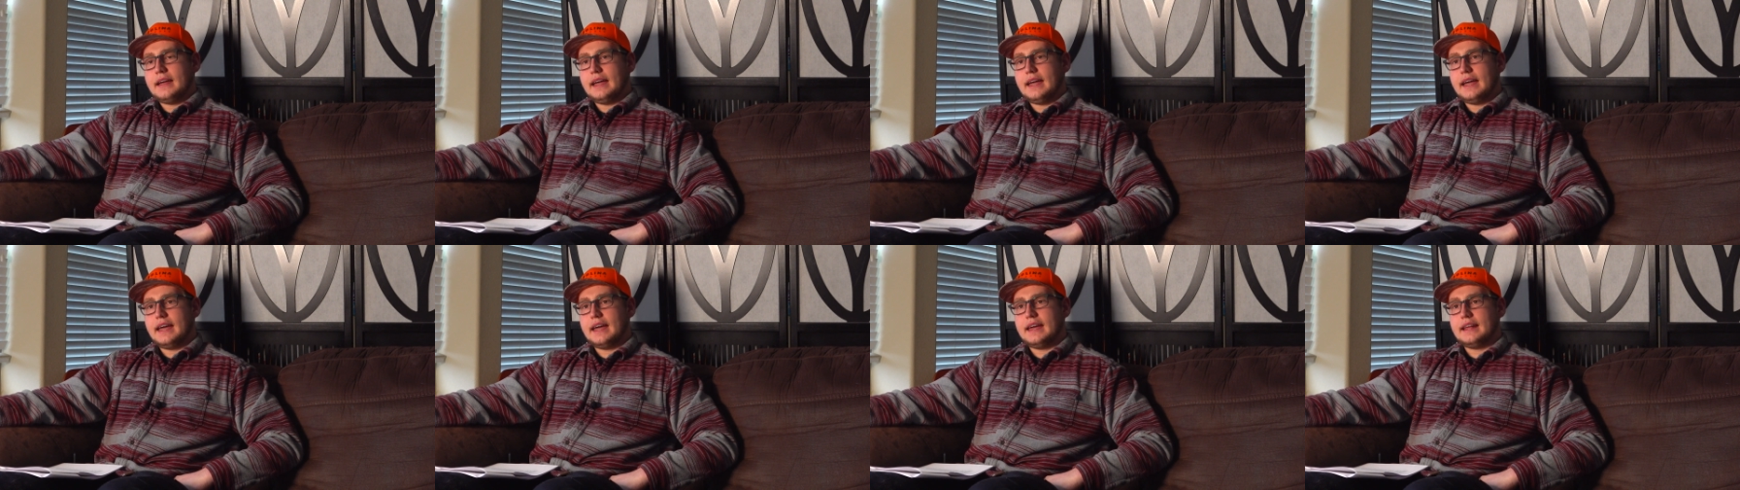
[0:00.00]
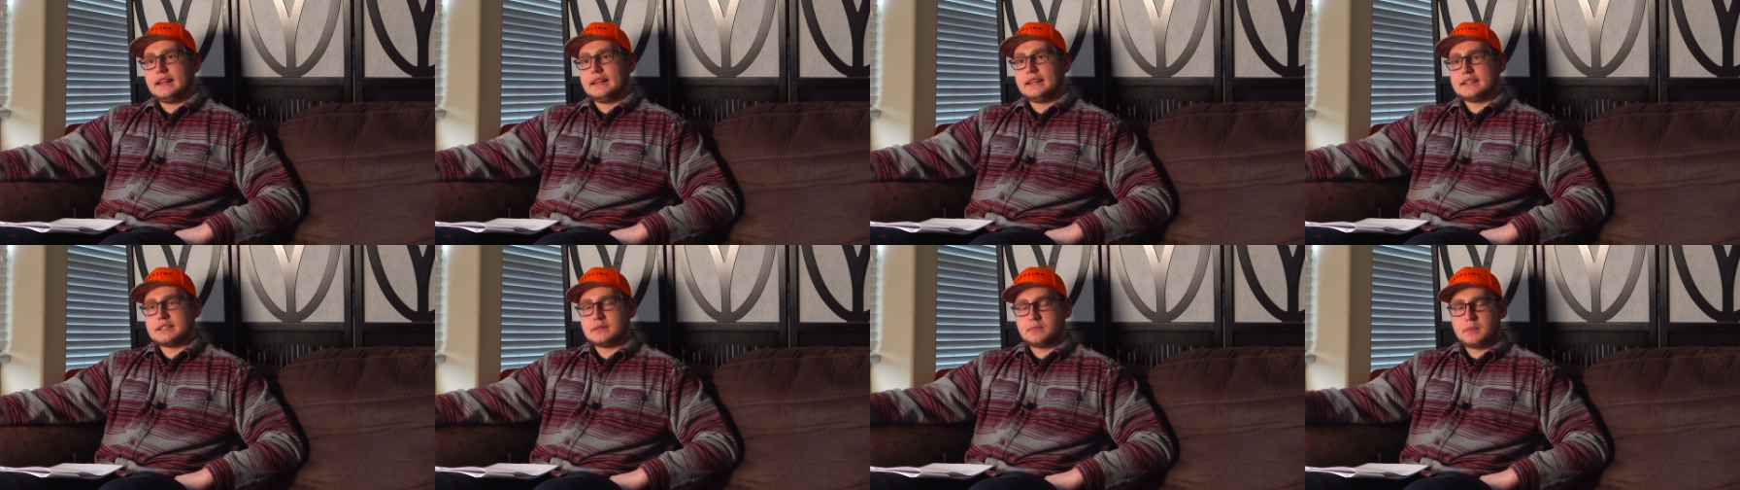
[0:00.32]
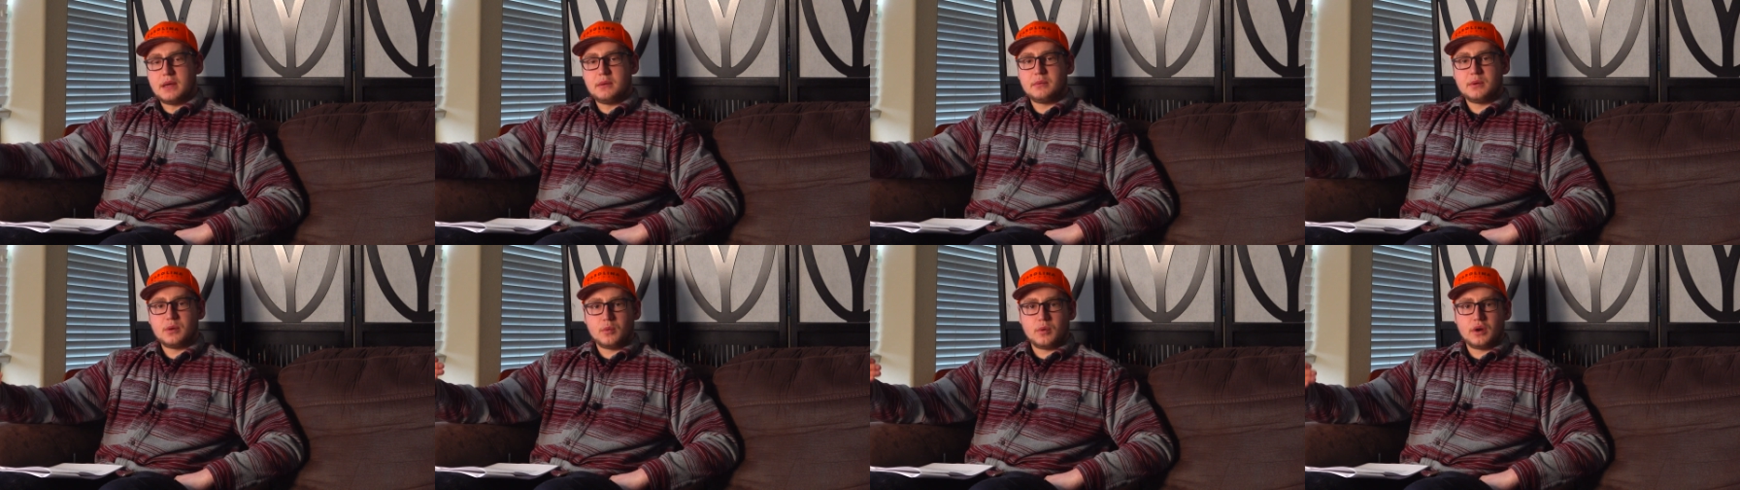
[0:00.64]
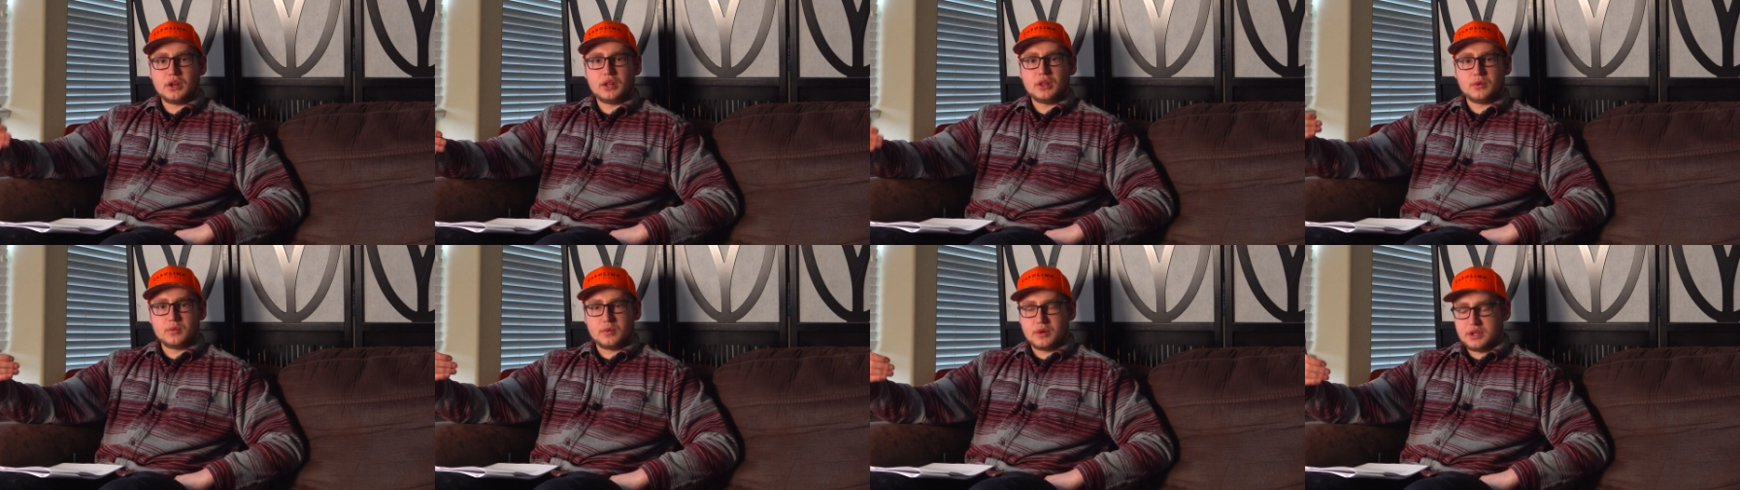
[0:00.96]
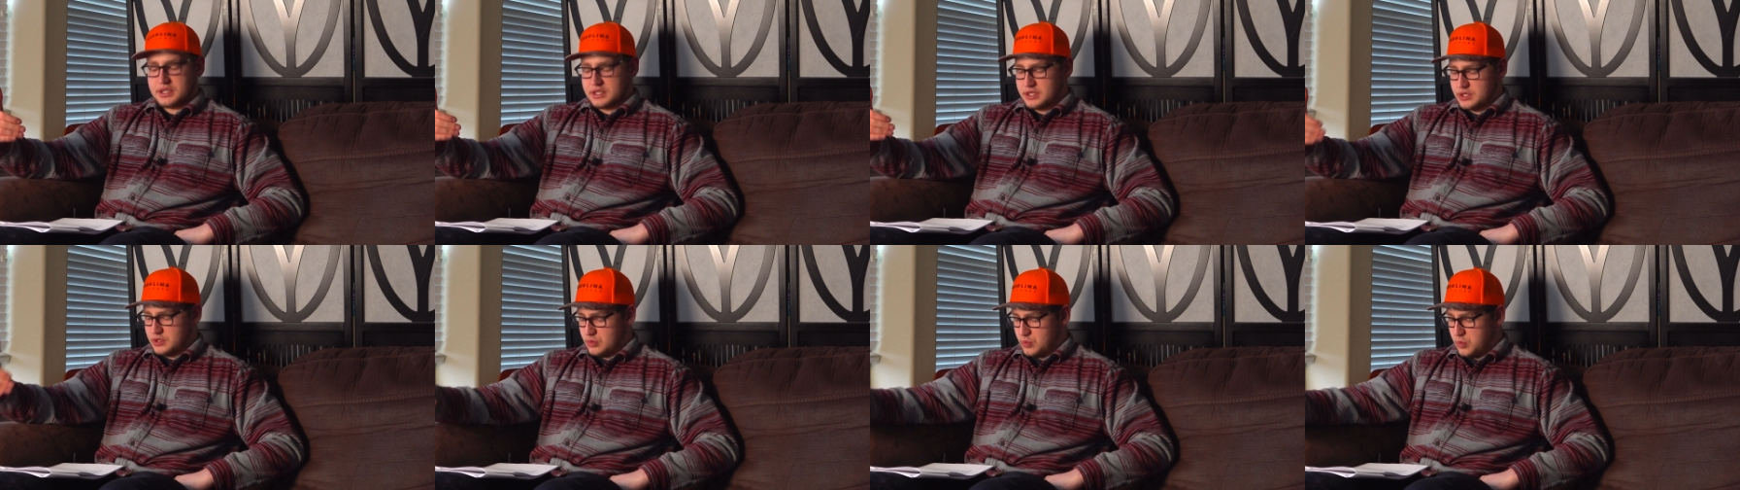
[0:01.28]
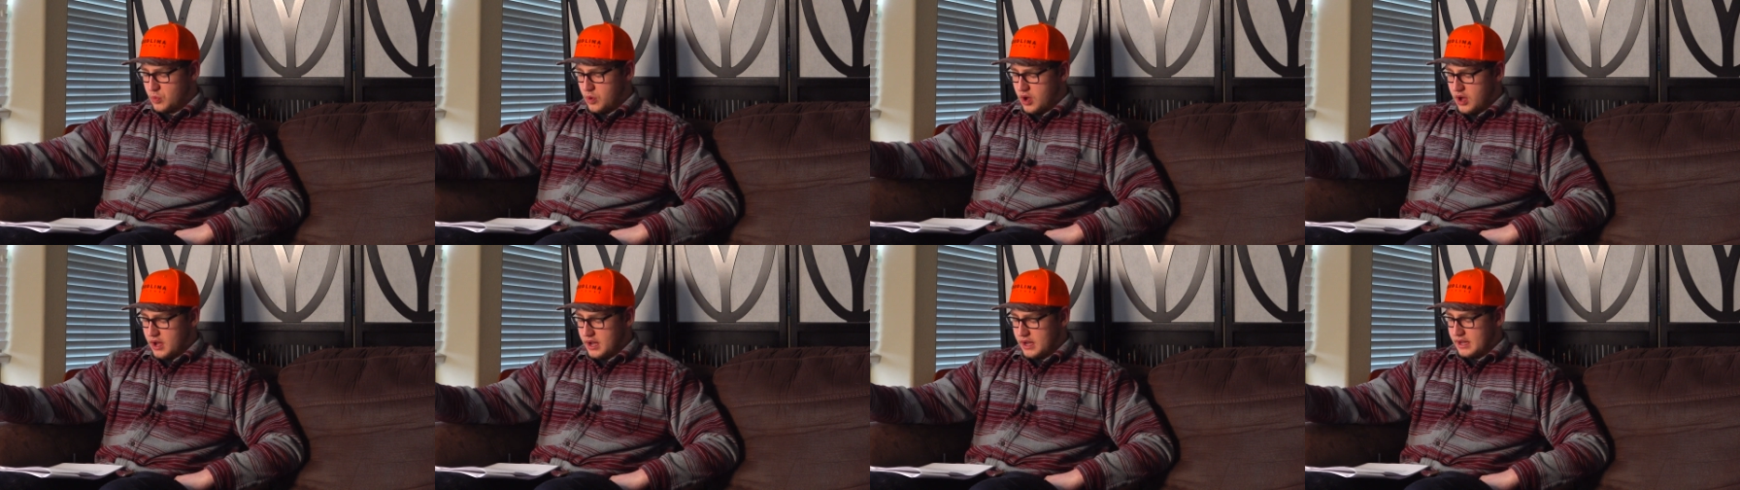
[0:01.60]
And this may be one of the reasons
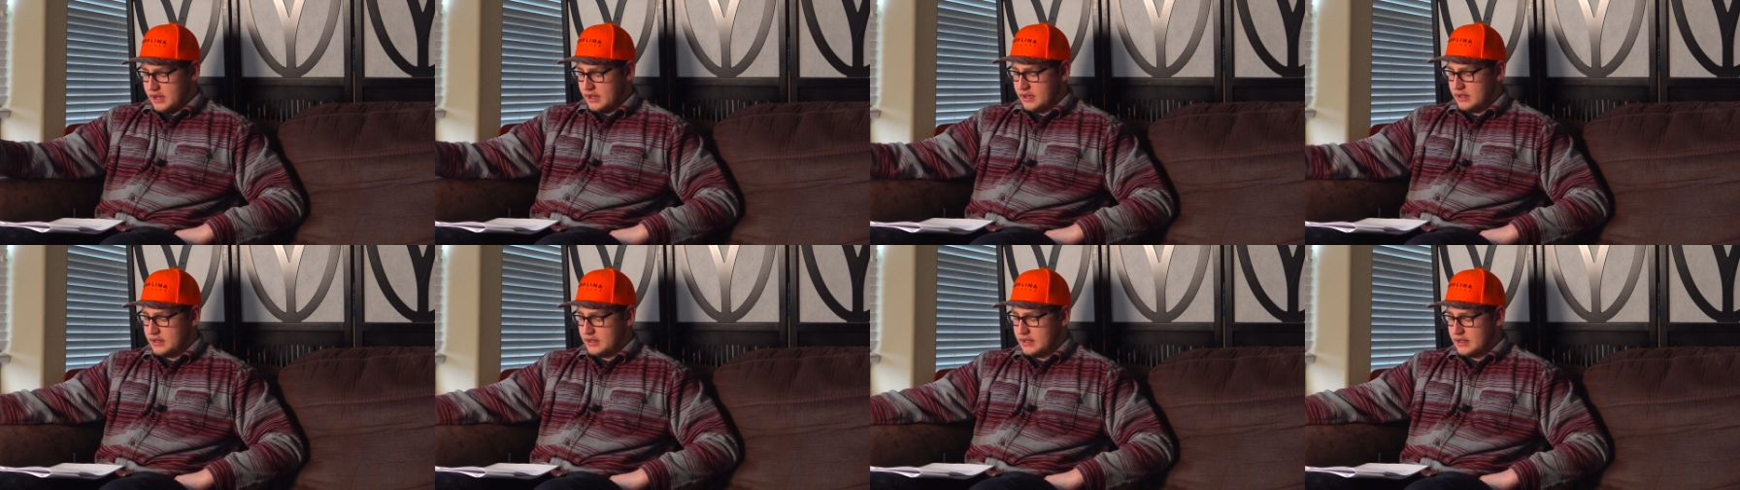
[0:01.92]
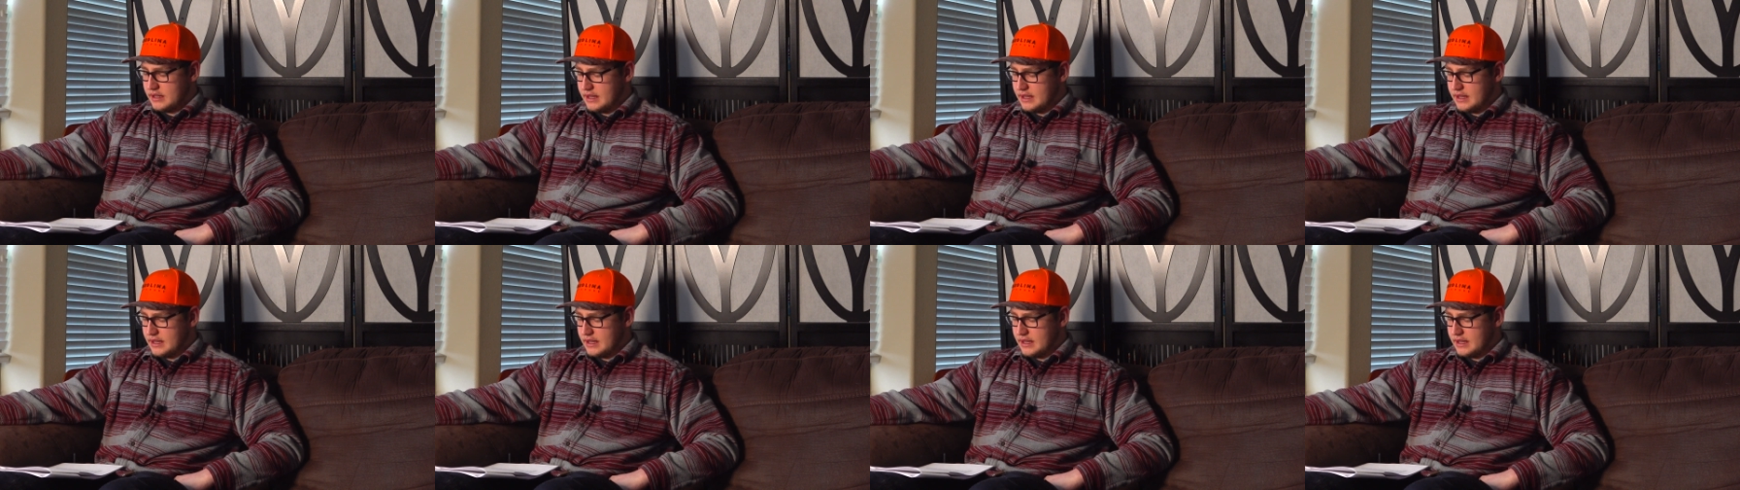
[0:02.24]
why